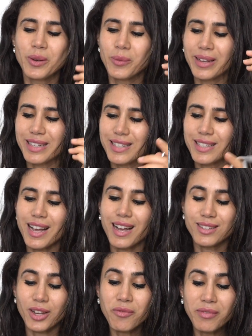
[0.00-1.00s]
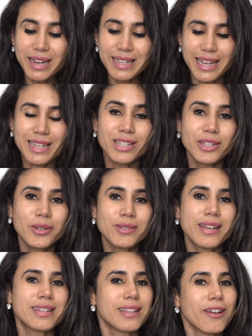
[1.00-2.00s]
which I don't really tend to use
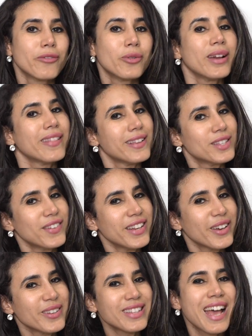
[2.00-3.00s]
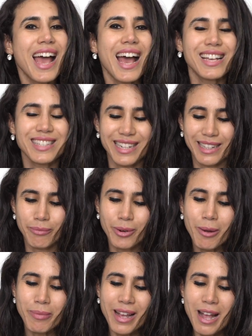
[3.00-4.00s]
except for in these videos as a little
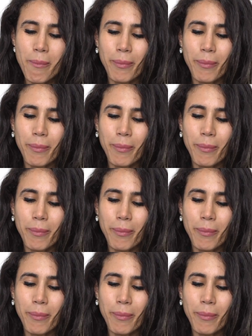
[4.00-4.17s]
prop.